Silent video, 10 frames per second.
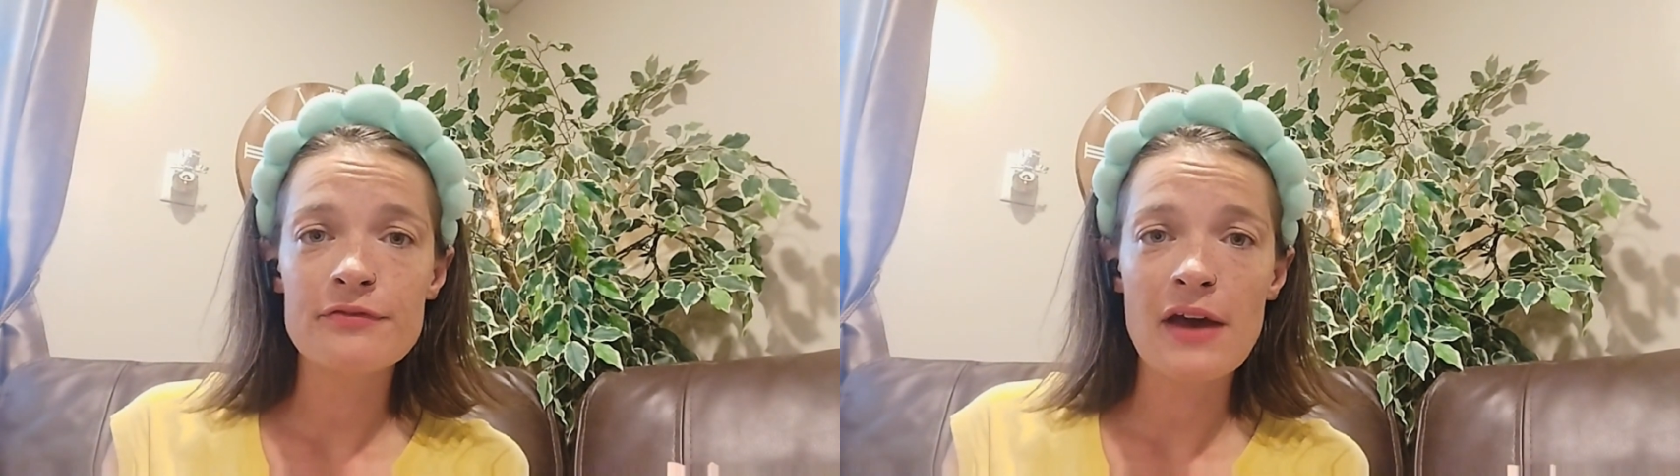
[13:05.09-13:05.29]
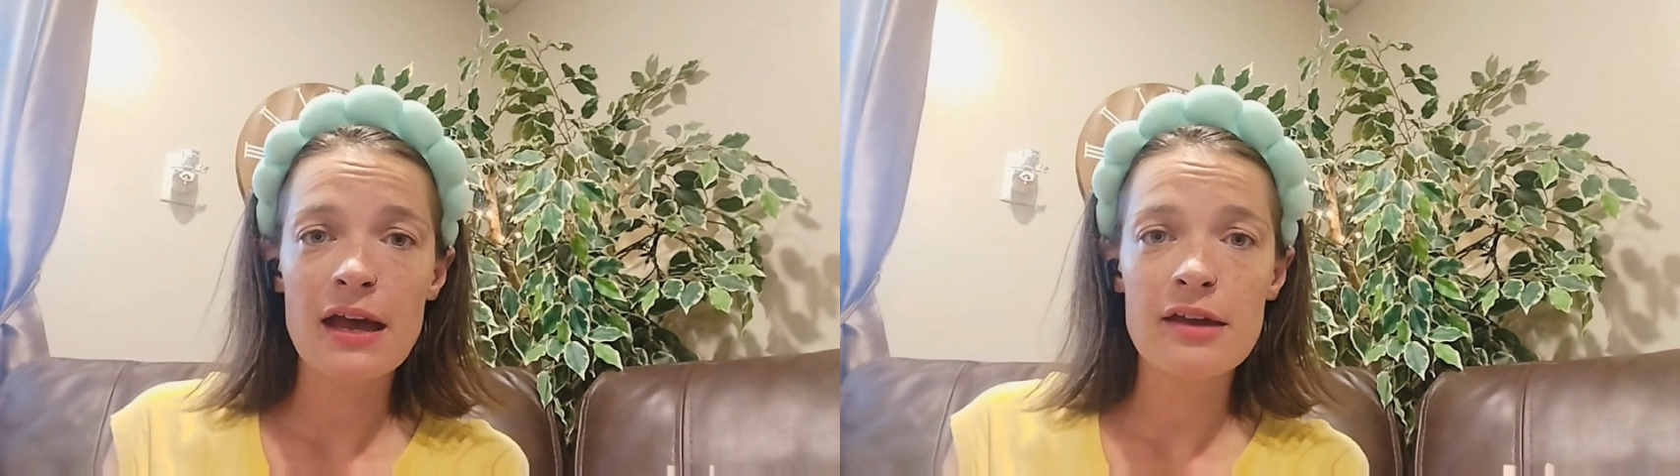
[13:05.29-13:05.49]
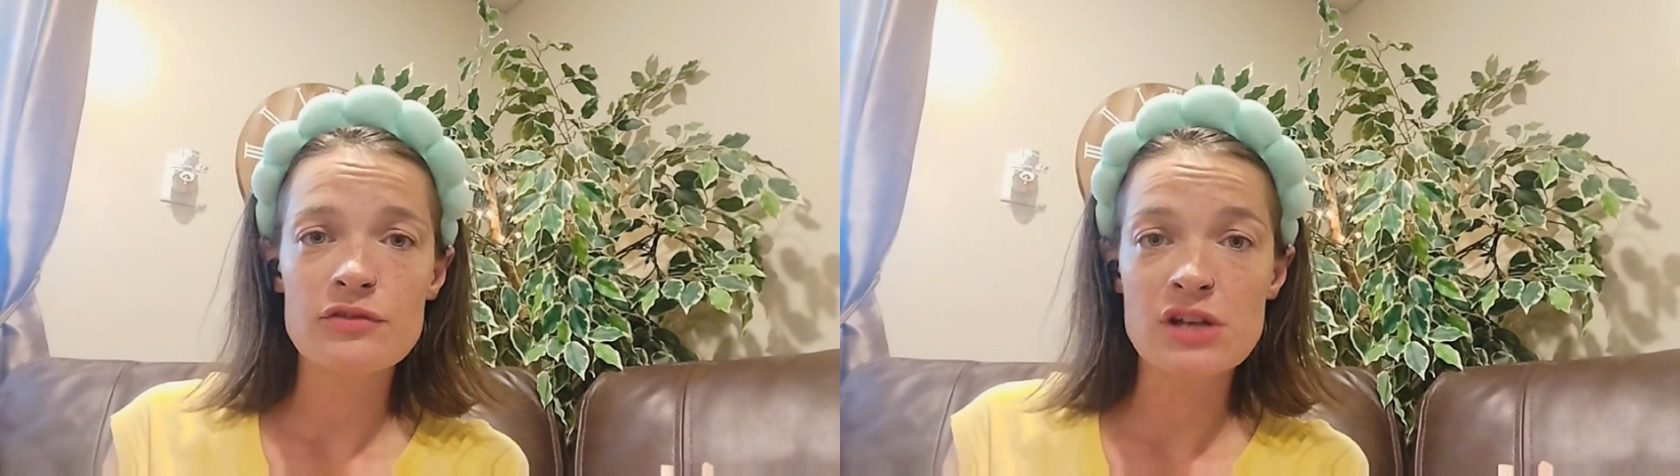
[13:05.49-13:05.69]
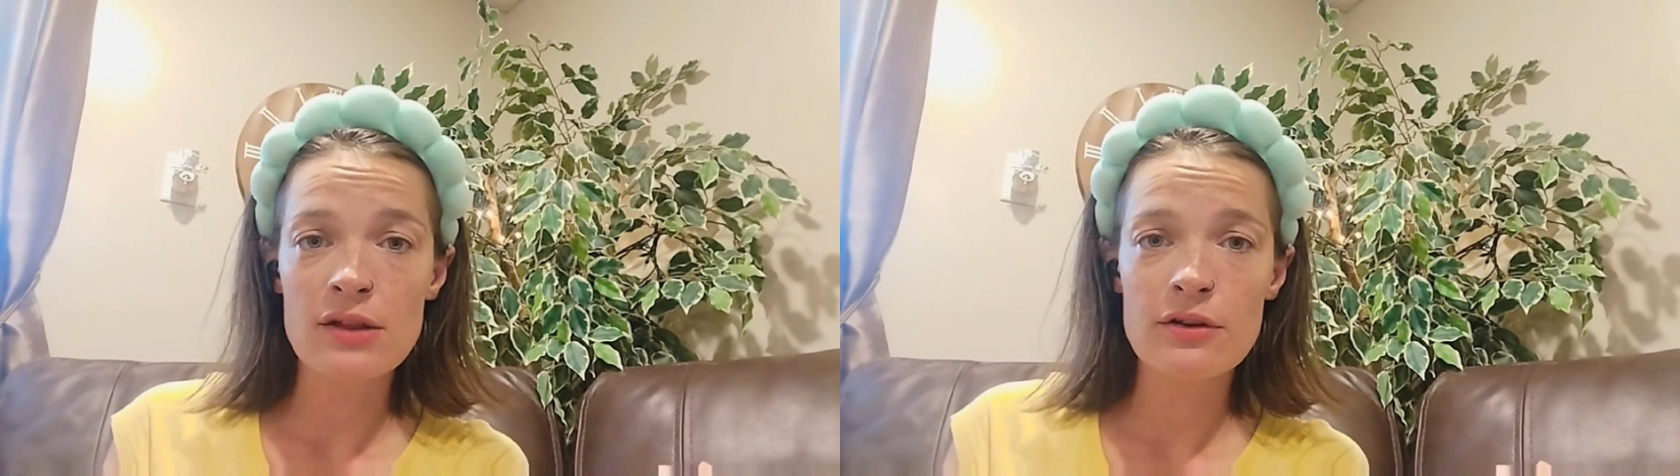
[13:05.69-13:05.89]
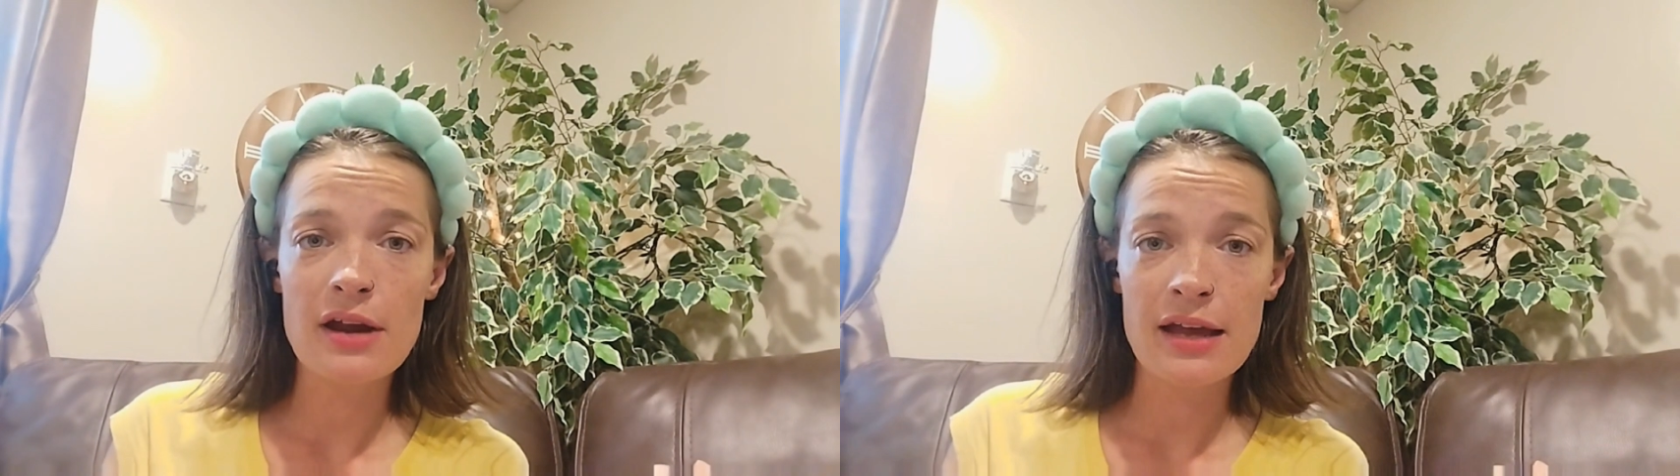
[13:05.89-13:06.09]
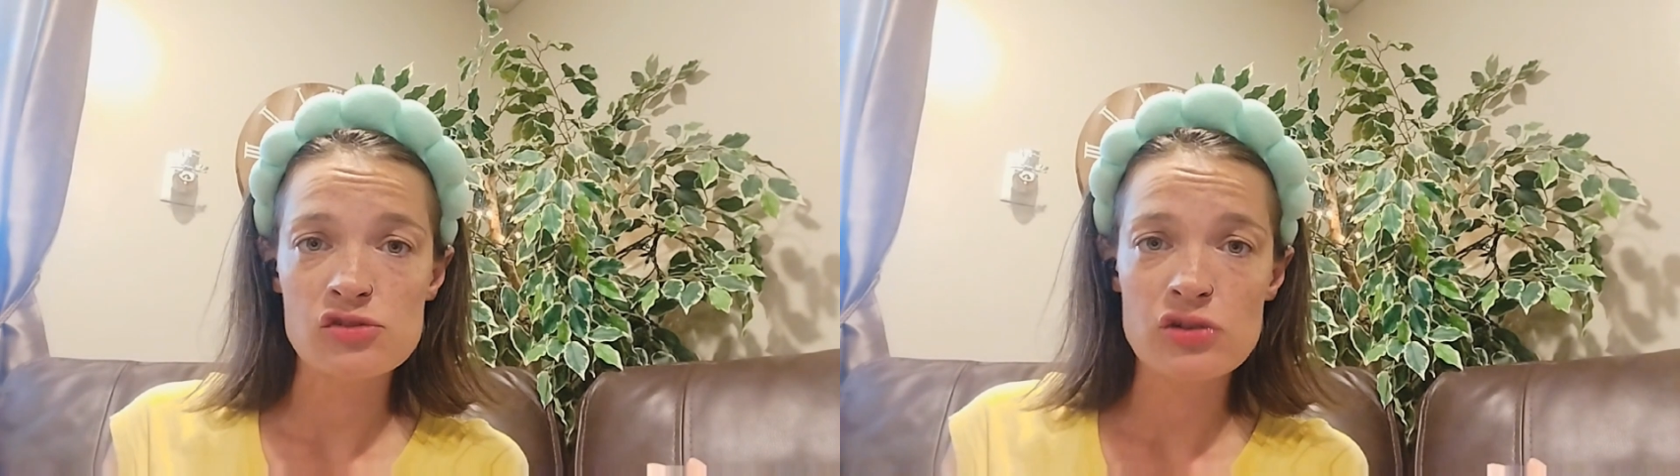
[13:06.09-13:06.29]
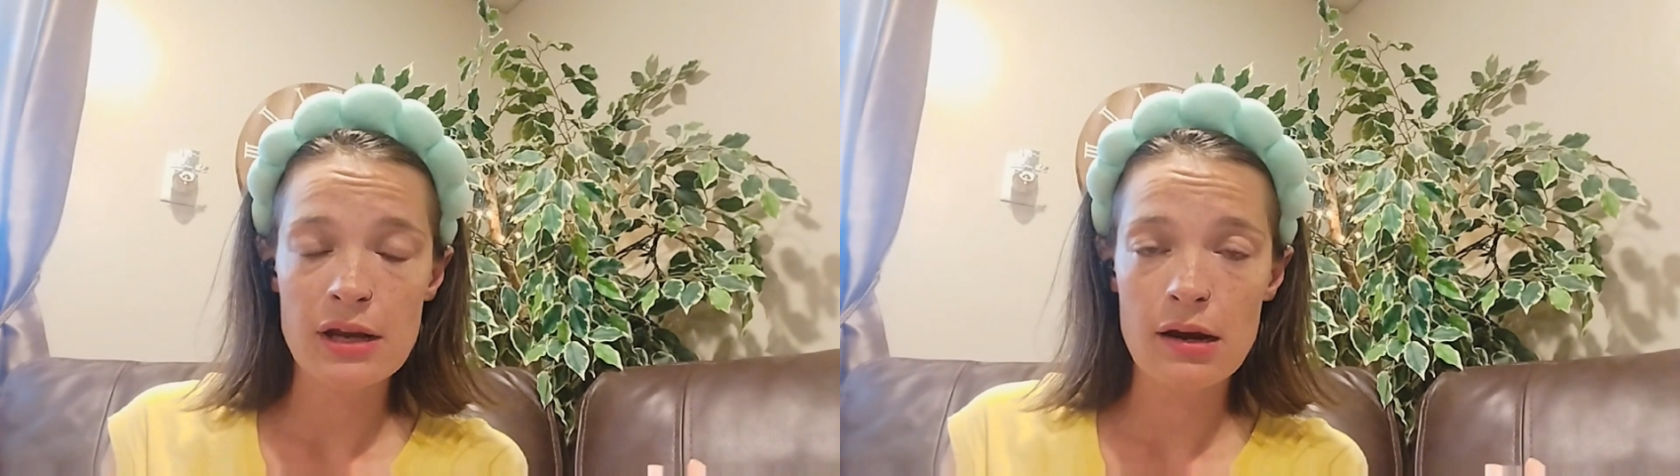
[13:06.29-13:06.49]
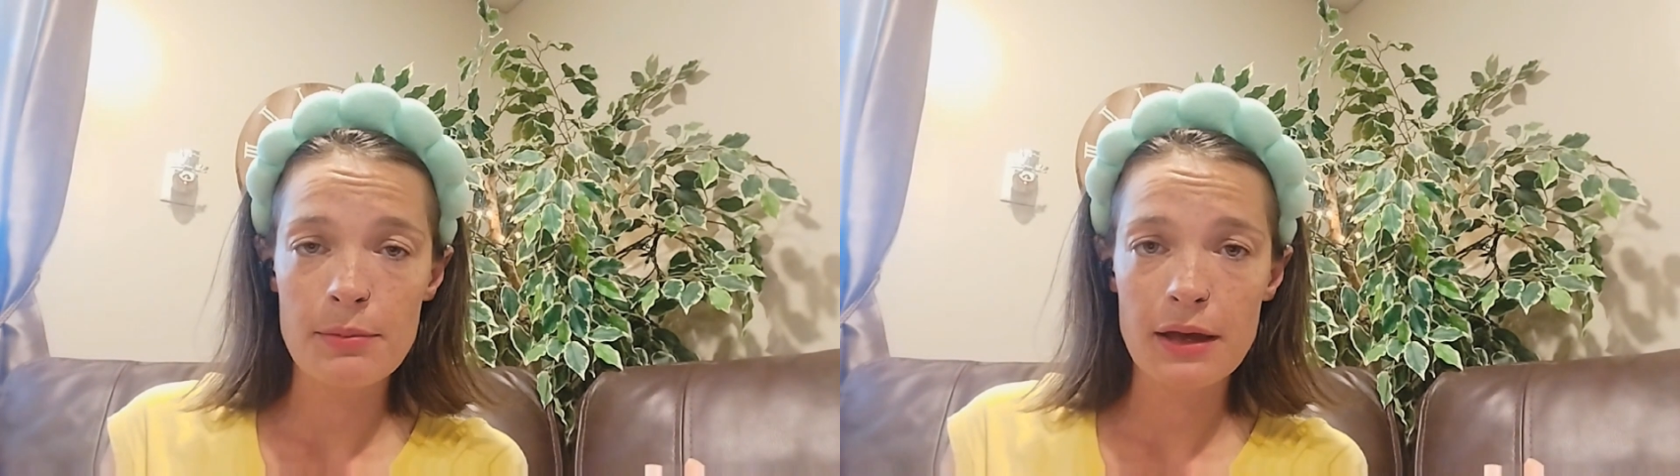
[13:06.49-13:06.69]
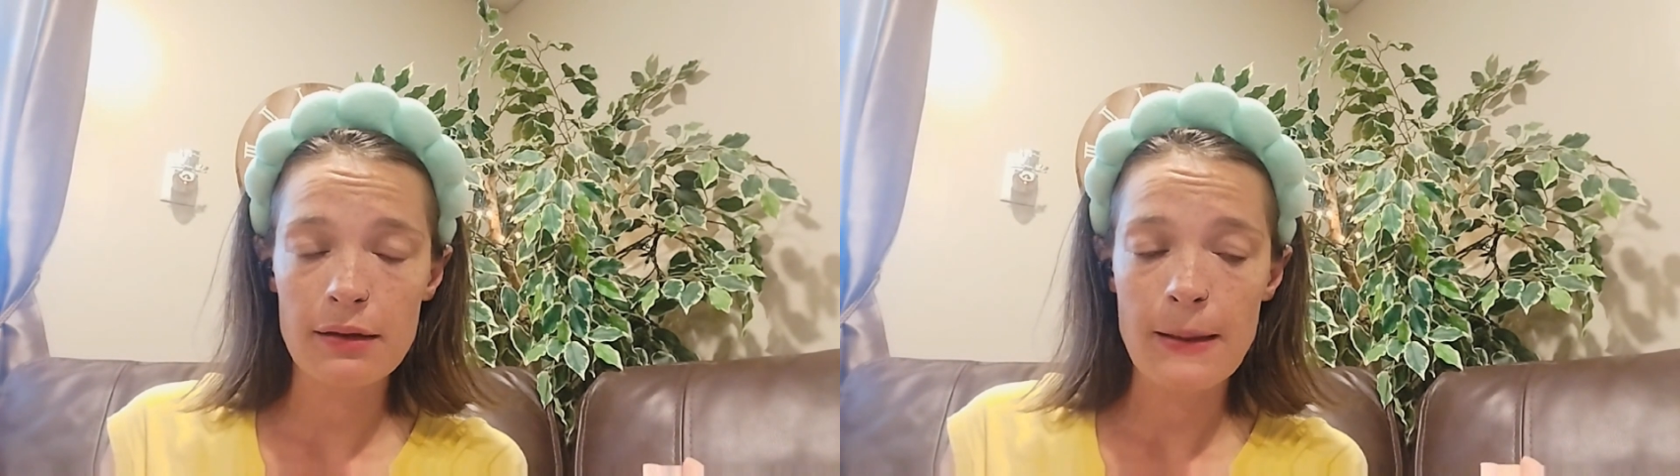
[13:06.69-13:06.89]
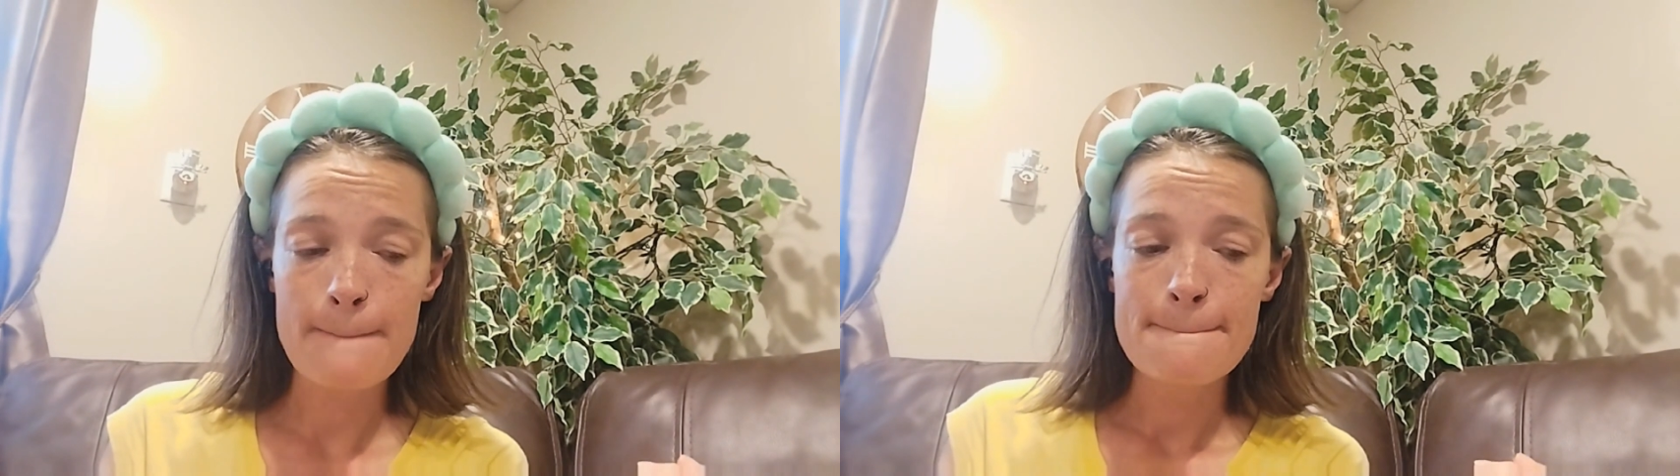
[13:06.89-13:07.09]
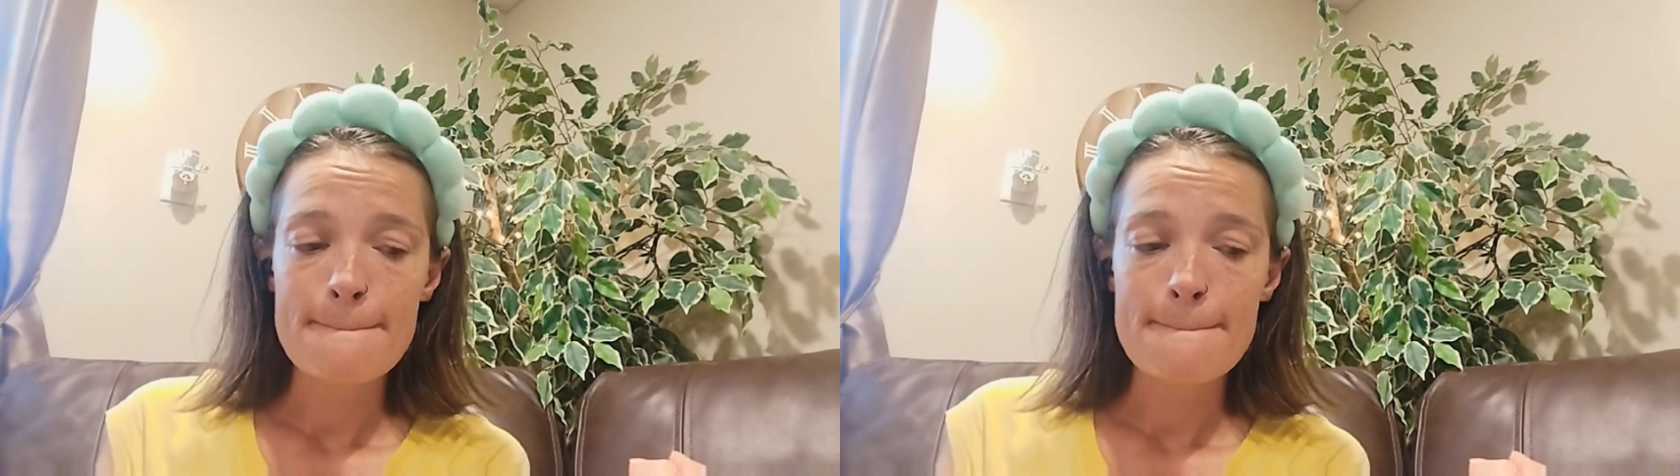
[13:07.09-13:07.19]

$5 extra care buck.